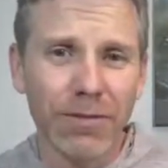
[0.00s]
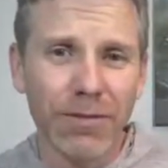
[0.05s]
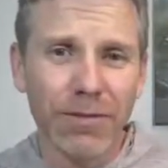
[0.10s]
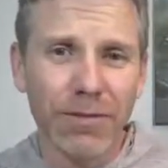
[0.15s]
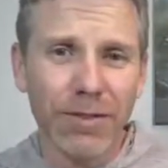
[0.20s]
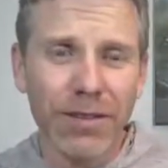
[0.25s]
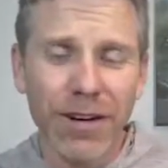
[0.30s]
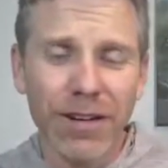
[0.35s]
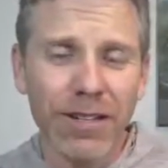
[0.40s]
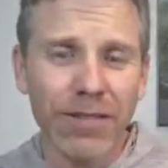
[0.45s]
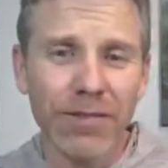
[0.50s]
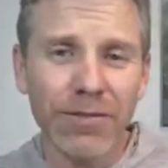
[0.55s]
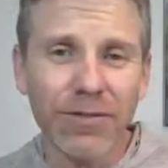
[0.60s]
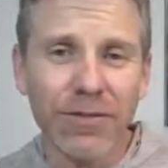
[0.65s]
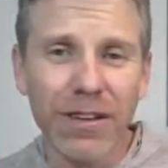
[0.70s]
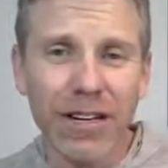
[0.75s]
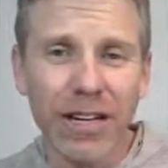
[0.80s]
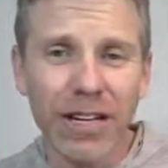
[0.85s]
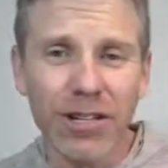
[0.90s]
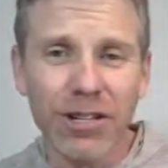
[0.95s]
start to
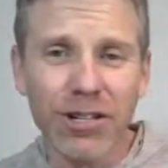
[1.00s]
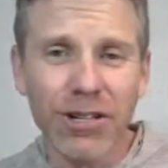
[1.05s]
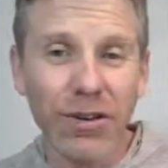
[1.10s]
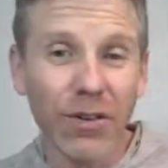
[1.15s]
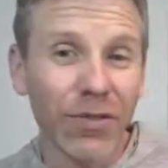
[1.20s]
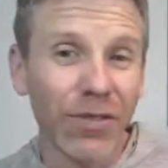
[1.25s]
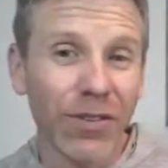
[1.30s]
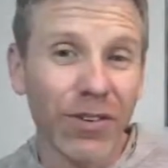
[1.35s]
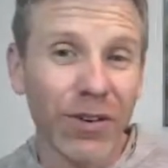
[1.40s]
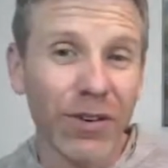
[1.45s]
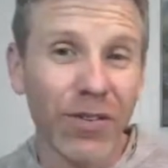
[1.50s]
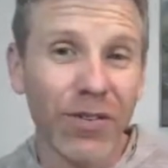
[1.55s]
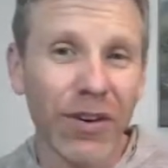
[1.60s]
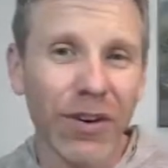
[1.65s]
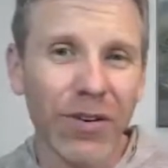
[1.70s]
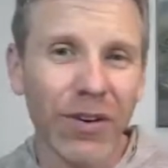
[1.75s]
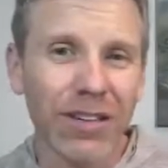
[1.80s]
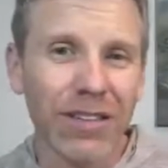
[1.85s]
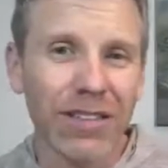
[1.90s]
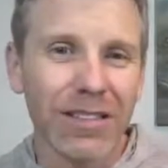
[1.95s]
finish, you'll
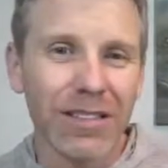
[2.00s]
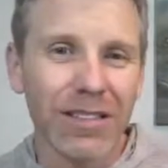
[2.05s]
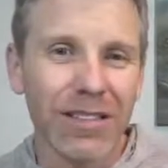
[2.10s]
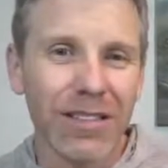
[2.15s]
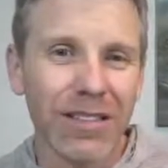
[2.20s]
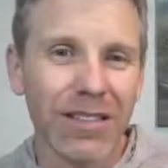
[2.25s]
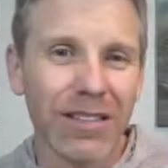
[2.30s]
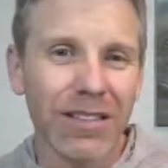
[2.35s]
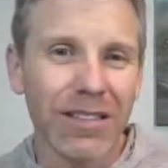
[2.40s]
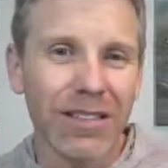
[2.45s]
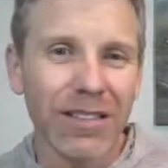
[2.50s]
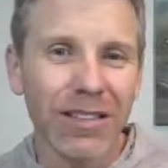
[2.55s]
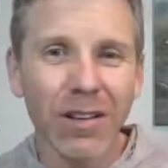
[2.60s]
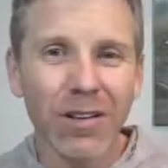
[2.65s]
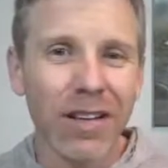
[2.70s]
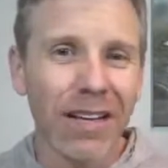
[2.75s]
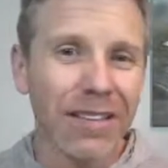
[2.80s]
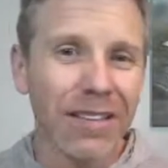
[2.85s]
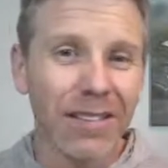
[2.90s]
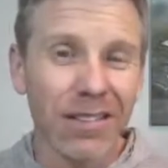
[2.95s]
notice no
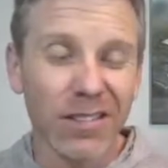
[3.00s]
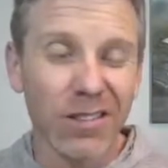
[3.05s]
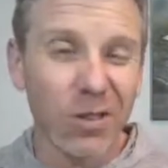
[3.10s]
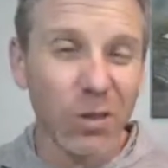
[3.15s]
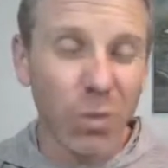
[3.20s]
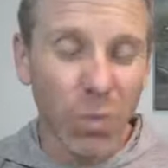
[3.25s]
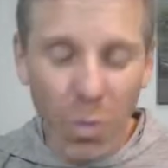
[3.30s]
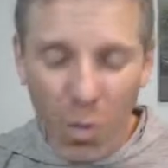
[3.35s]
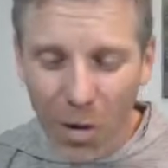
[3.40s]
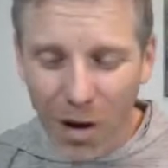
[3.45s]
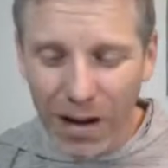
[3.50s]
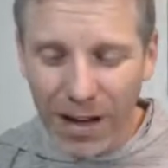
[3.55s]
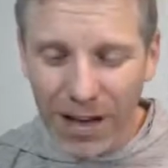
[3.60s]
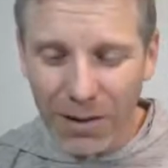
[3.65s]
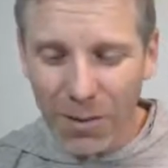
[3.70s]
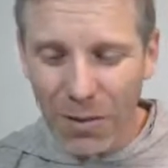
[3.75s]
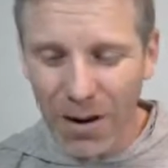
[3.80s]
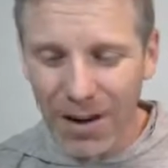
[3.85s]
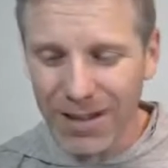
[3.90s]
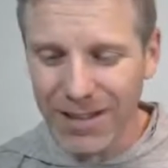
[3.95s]
less than
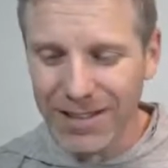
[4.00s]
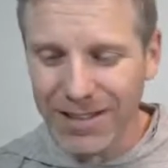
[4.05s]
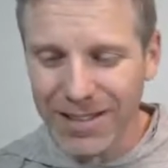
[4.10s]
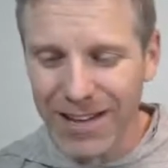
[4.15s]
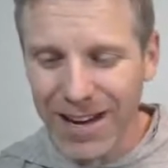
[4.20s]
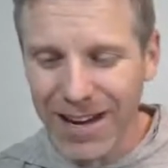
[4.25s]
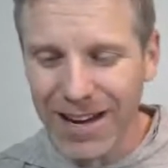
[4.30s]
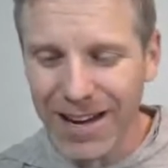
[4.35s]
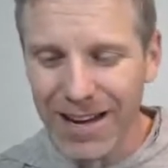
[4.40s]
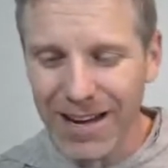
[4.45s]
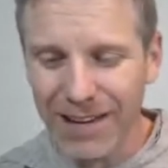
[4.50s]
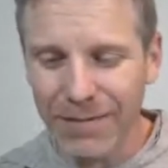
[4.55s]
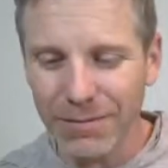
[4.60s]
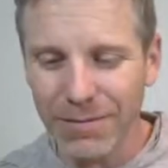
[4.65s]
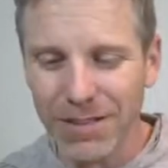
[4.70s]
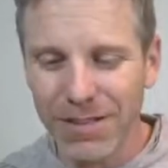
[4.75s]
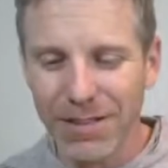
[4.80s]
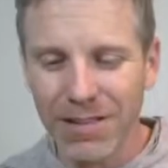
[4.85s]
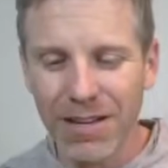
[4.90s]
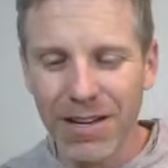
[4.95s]
21
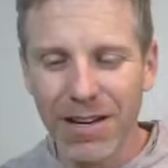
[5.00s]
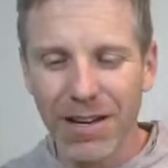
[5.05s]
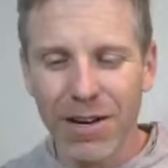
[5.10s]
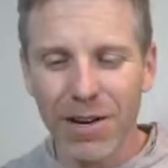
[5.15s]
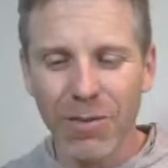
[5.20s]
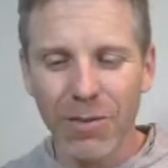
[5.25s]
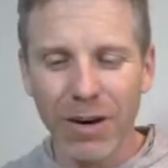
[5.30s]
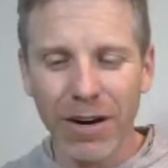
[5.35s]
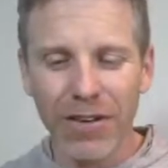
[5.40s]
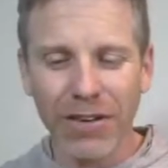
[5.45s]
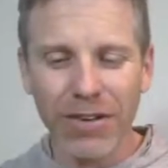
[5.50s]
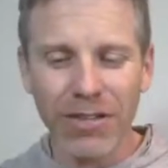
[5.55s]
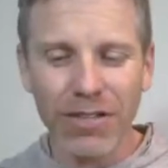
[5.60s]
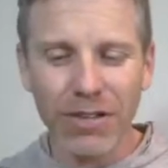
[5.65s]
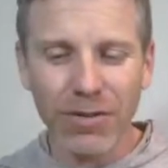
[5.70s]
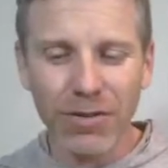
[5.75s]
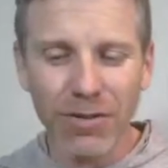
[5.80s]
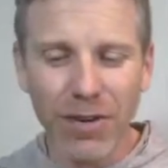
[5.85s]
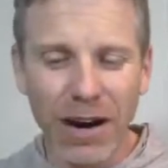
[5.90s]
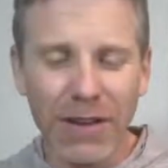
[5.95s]
times where there's
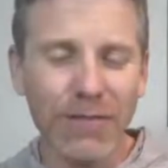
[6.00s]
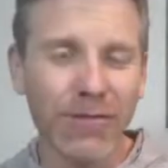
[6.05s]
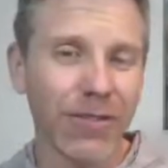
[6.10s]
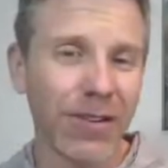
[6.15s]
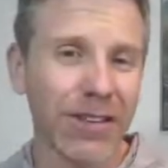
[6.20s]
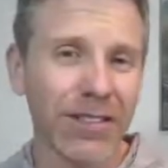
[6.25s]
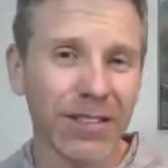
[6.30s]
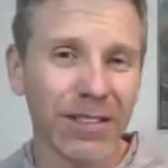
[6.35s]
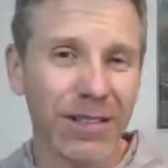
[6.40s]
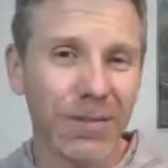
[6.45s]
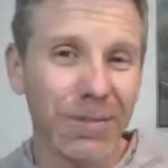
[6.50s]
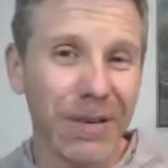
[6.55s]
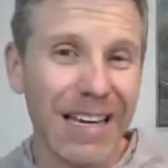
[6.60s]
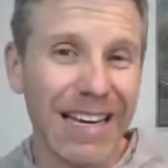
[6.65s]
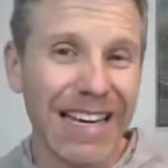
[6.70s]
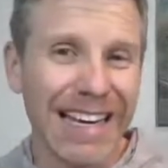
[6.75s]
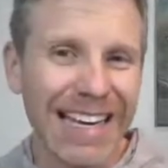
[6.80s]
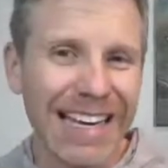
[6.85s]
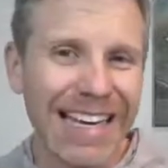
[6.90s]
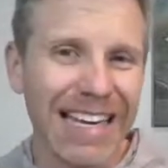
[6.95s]
a reference to
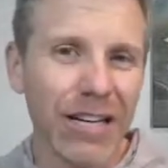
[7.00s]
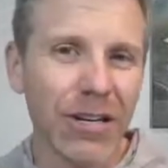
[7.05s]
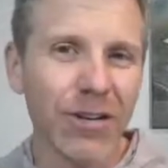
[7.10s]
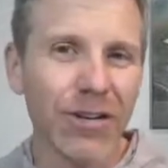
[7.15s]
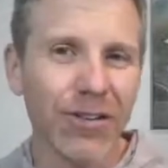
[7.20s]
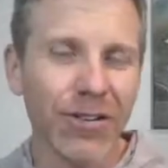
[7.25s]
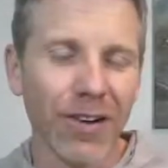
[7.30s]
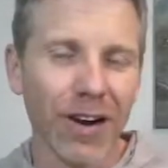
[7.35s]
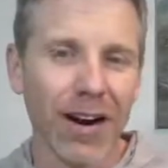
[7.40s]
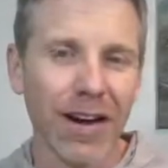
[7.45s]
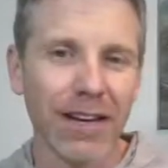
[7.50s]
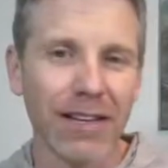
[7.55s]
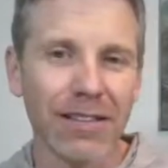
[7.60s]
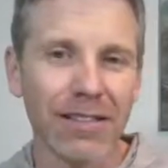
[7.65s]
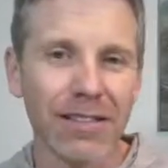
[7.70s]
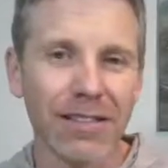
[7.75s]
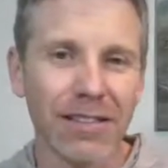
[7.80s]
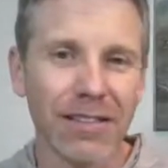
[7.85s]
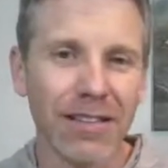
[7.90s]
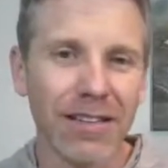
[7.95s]
being in
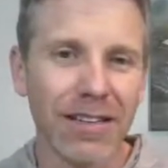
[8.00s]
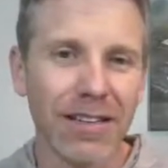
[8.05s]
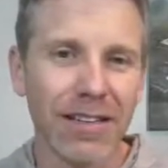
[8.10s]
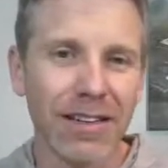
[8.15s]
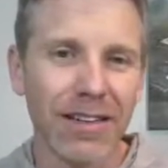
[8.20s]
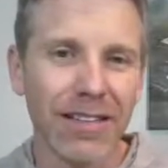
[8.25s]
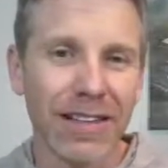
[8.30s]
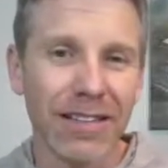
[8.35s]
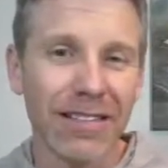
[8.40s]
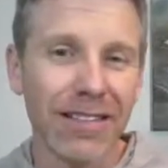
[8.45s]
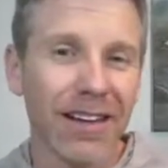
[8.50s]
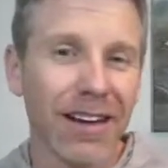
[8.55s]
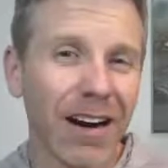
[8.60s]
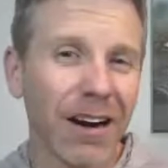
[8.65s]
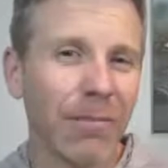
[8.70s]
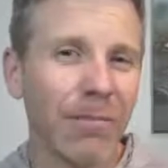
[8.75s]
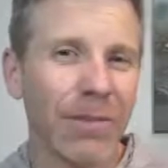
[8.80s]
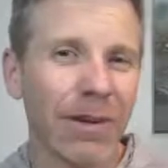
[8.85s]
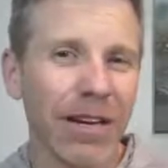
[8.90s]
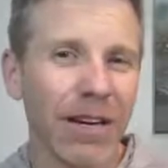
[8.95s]
Christ that's
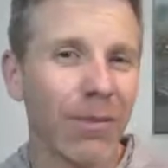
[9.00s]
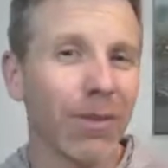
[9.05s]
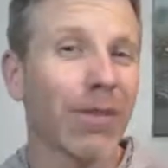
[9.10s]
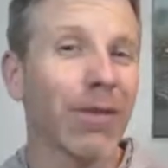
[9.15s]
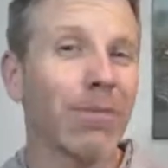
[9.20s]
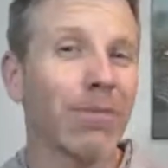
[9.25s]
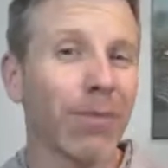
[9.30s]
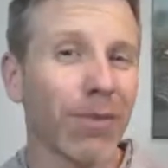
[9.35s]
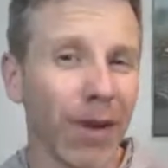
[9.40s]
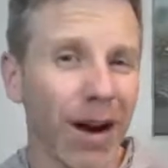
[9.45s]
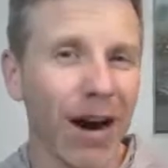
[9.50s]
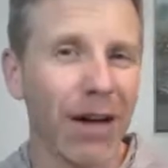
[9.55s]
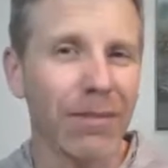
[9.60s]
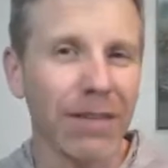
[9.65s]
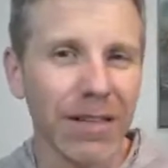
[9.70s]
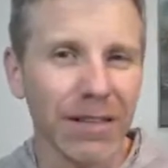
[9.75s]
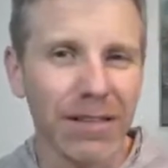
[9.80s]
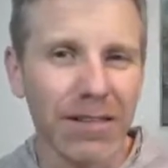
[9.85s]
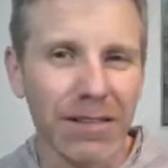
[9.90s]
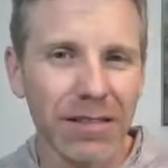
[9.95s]
accompanied with a
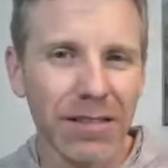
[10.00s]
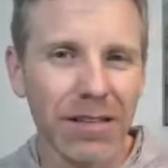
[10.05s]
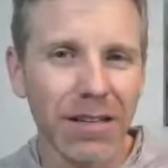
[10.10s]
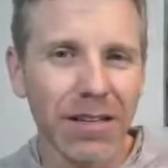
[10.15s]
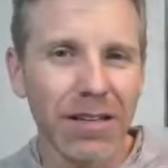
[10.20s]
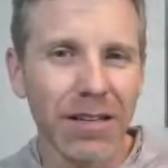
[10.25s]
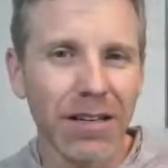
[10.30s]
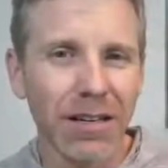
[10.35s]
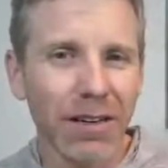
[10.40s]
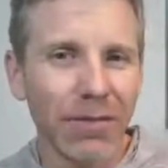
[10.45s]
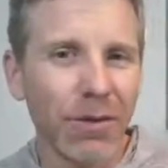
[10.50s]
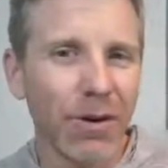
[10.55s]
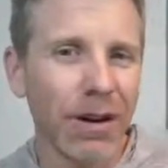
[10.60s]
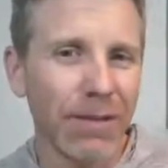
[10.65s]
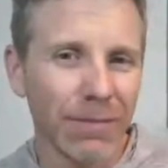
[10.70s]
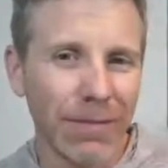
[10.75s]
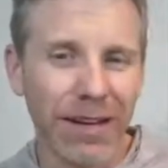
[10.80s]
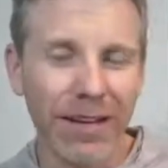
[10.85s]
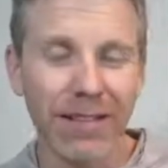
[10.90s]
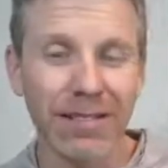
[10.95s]
promise of what
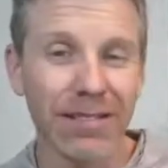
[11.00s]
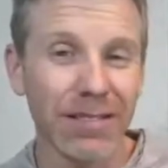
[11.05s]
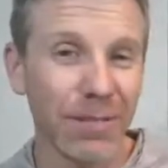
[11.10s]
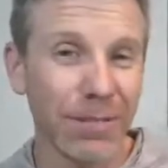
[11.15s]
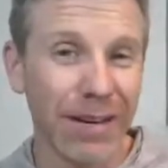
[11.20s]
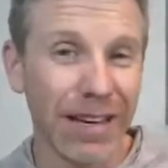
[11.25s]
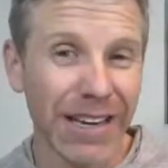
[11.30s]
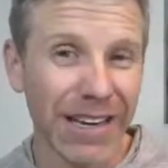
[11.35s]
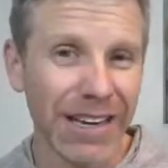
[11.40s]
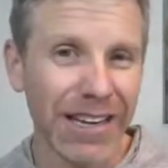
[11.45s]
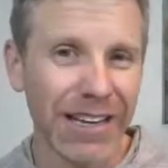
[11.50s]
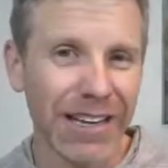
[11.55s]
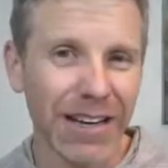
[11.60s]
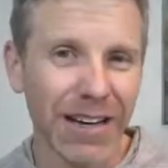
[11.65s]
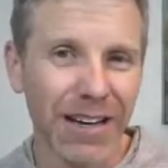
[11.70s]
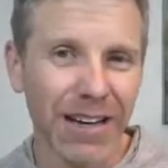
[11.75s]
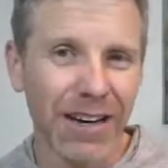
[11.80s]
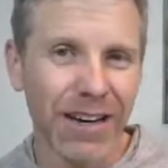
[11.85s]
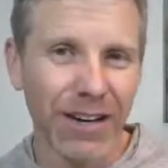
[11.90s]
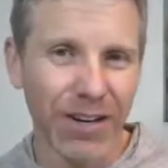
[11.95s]
it means to be
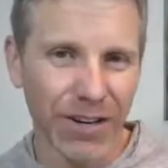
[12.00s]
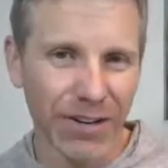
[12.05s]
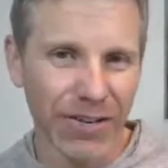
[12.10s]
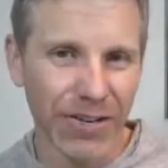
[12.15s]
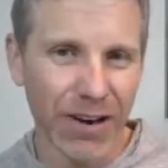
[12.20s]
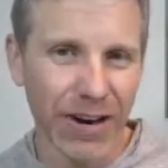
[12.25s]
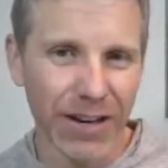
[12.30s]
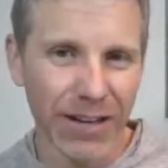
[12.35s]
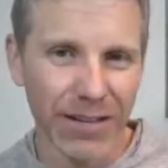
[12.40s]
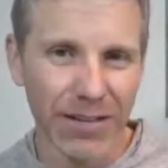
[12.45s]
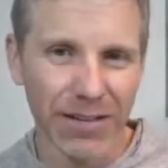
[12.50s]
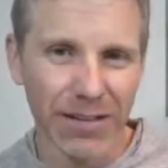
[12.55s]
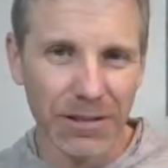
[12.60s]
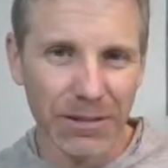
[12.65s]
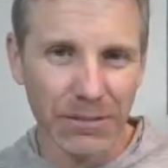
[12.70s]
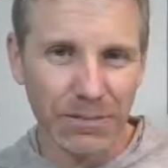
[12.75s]
in Christ.